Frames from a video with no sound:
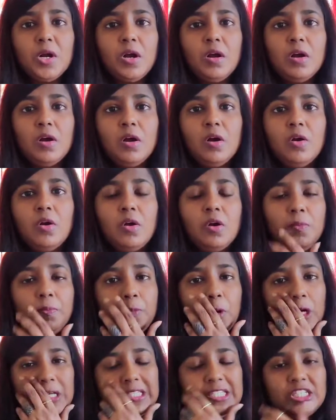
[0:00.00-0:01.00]

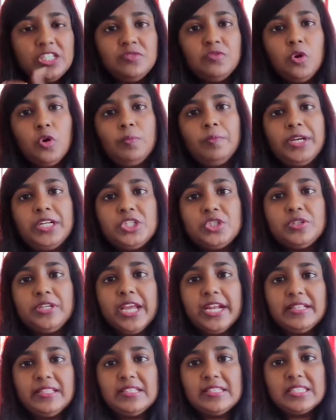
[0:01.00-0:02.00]
positive omen to
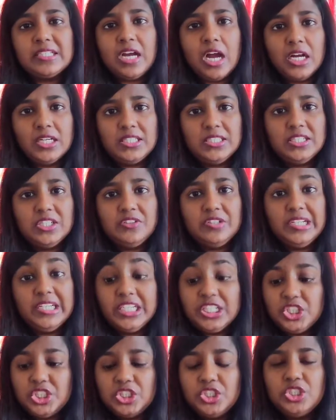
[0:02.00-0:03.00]
get this card in a
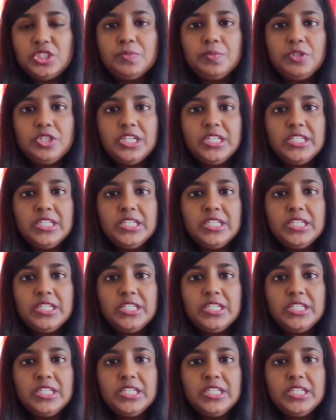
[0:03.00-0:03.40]
relationship